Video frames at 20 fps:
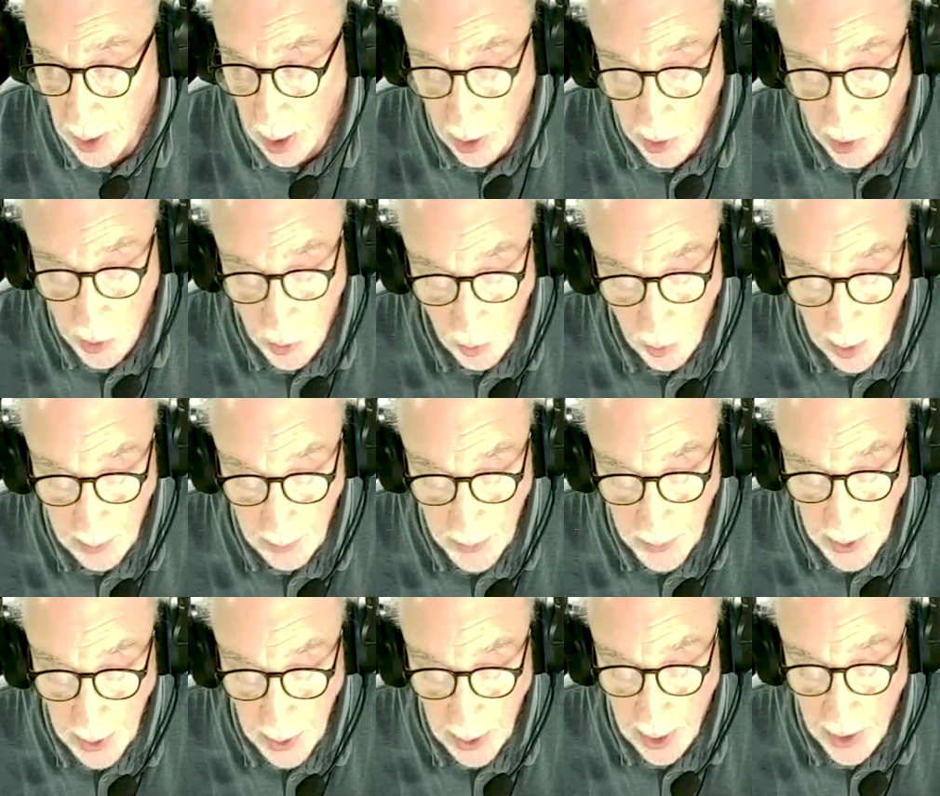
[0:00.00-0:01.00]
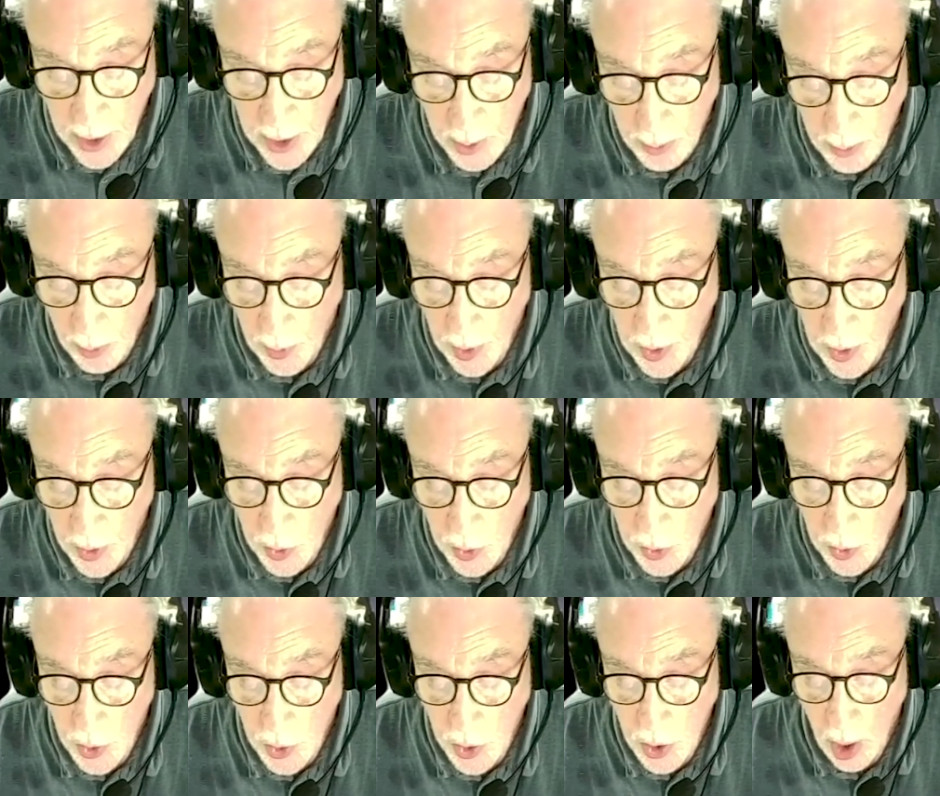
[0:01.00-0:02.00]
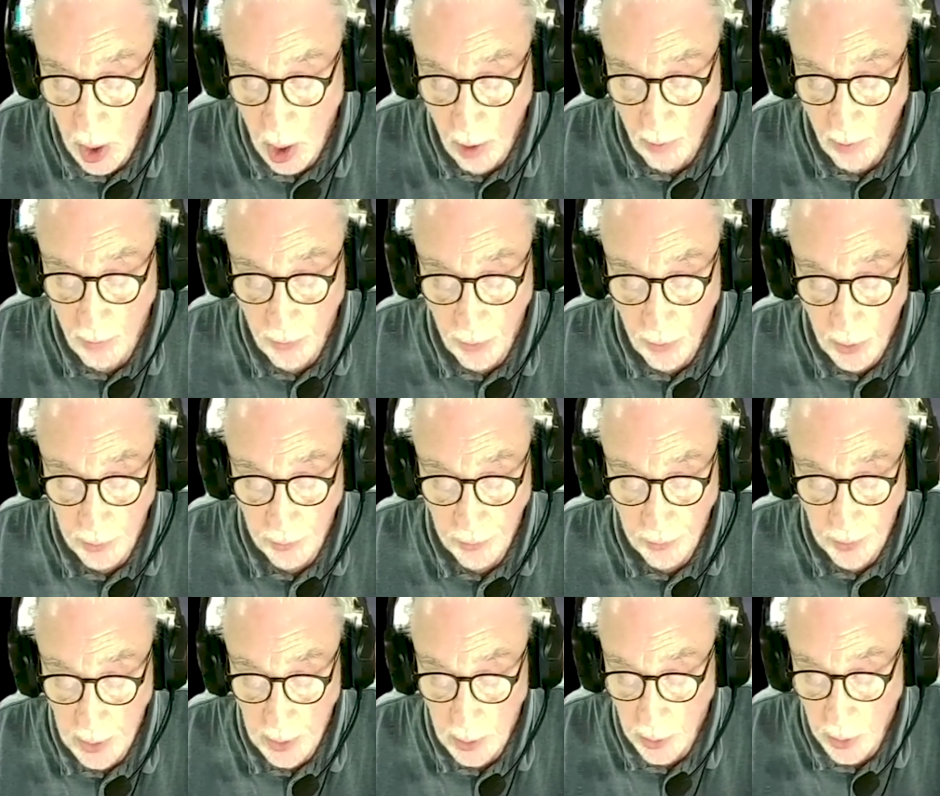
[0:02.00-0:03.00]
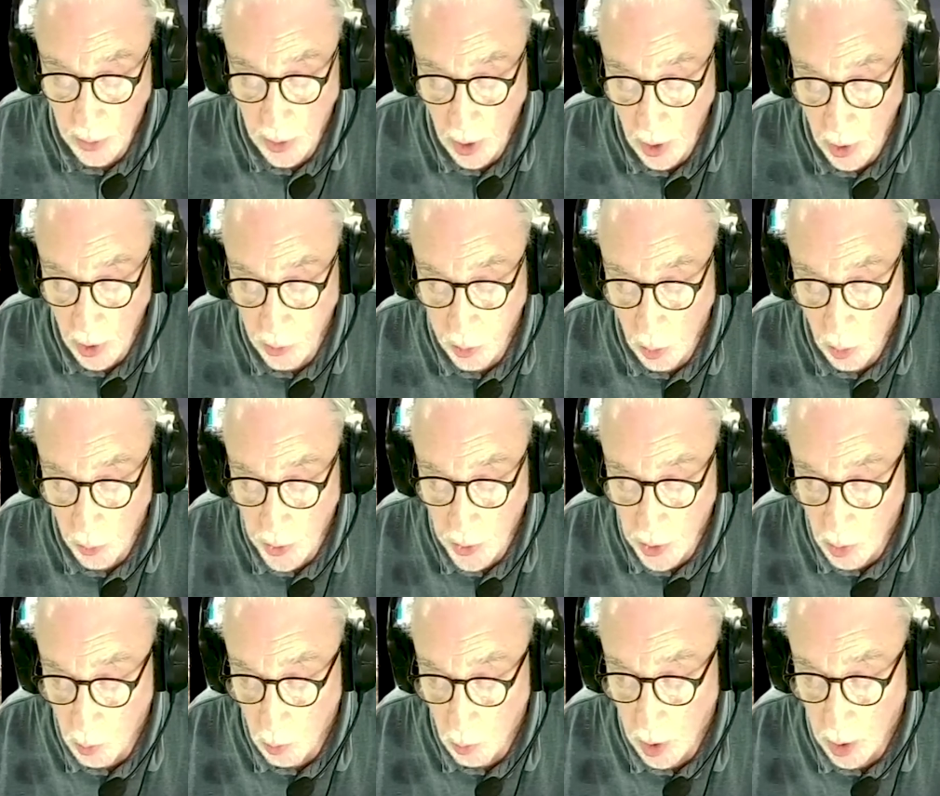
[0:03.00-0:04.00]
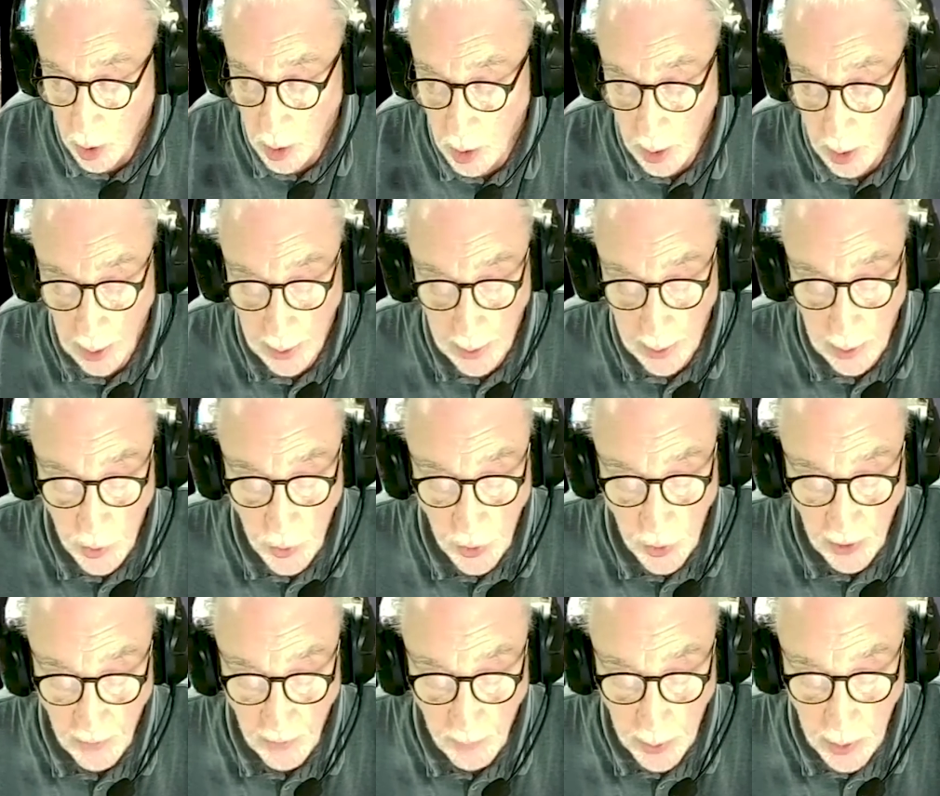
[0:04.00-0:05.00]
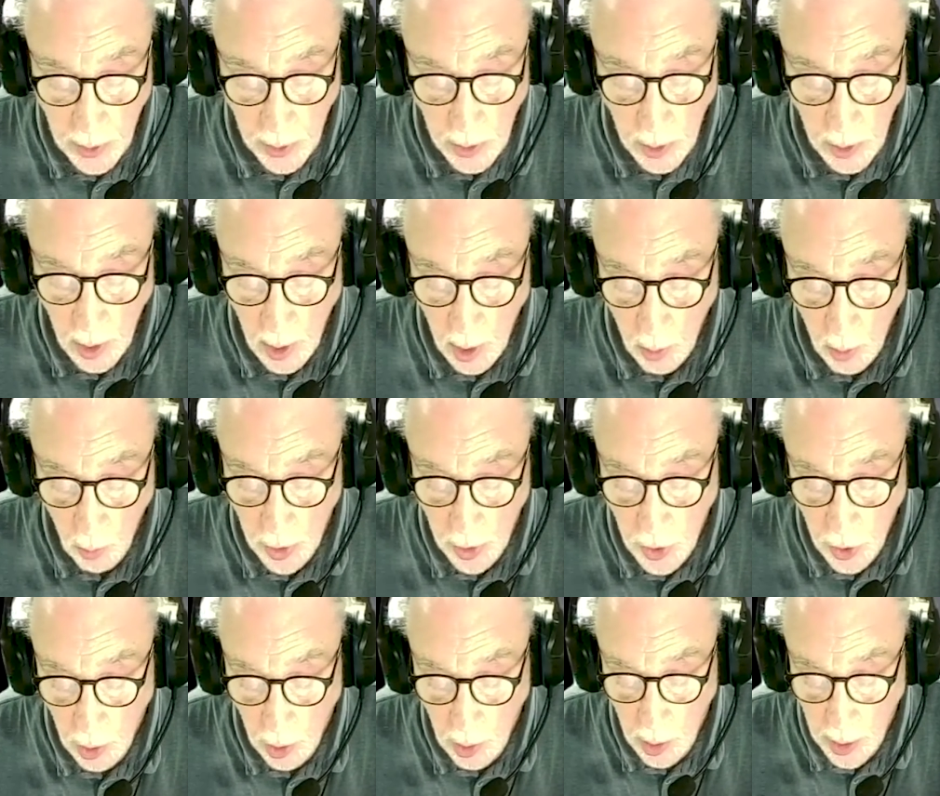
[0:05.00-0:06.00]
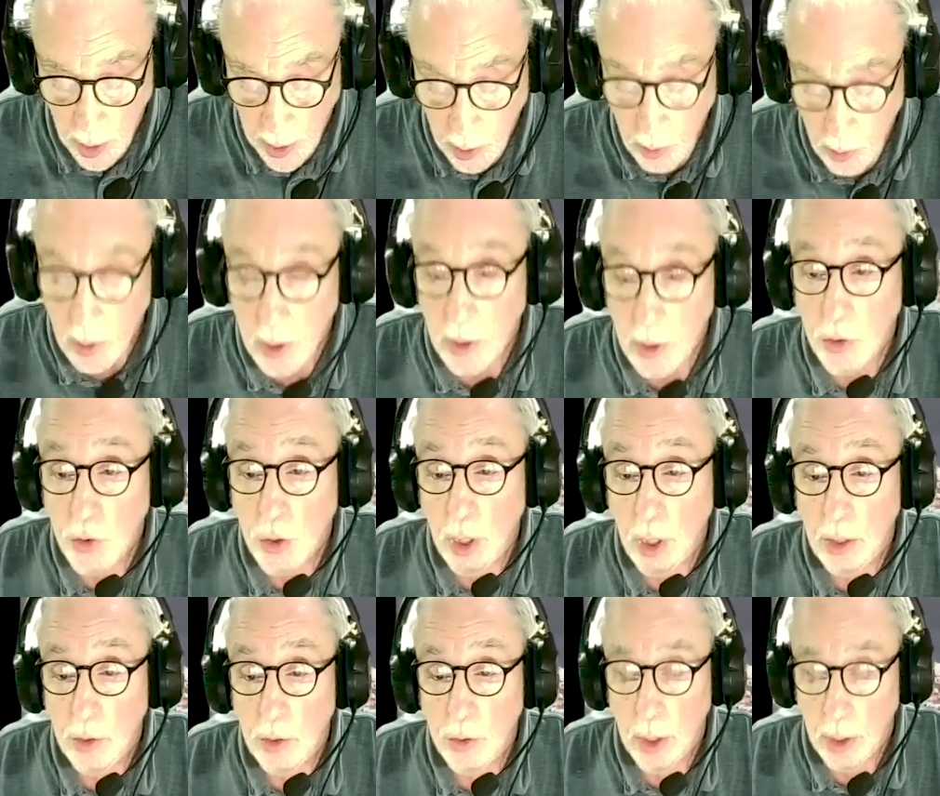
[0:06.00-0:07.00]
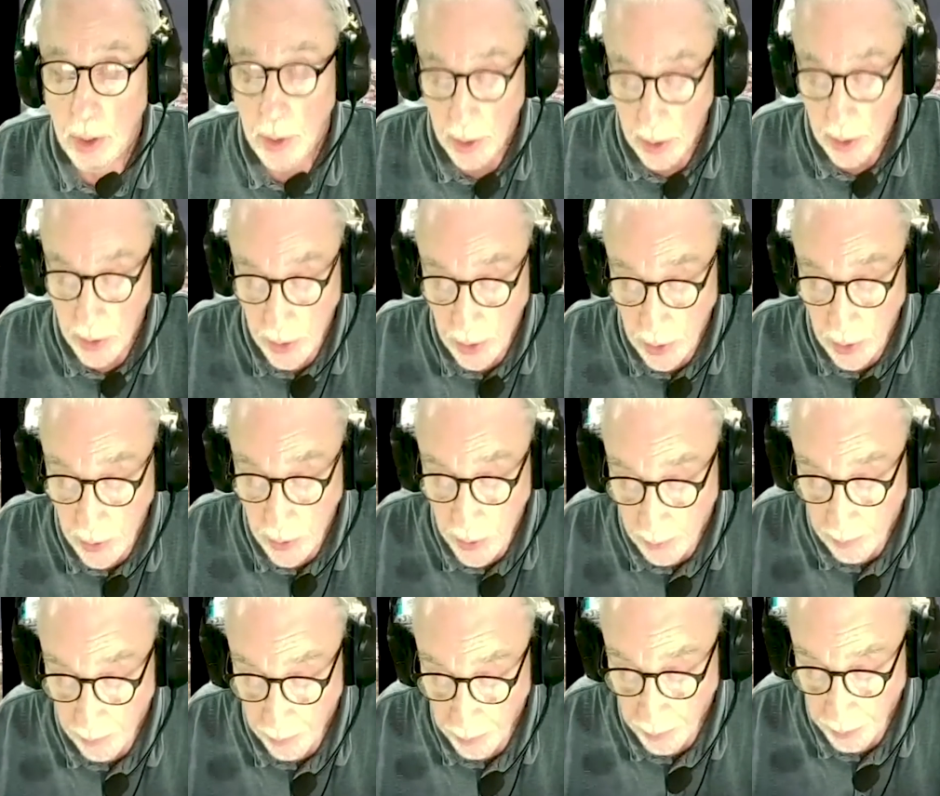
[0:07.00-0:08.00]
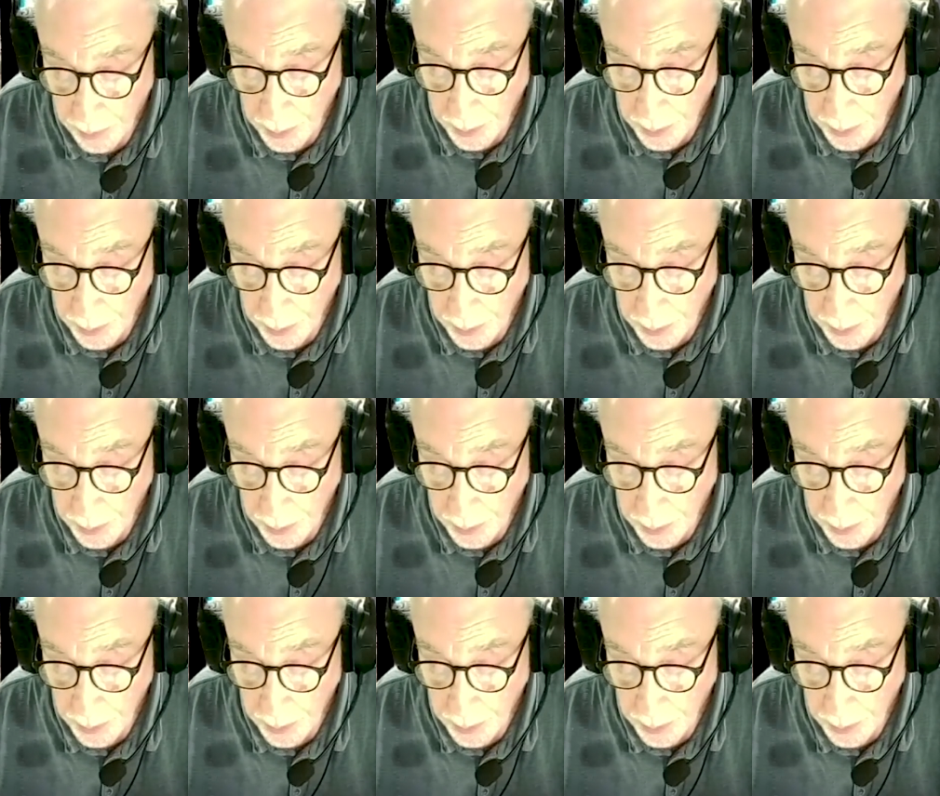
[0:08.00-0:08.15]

our dreams and aspirations fulfilled through your work and achievements, which are literally changing the system.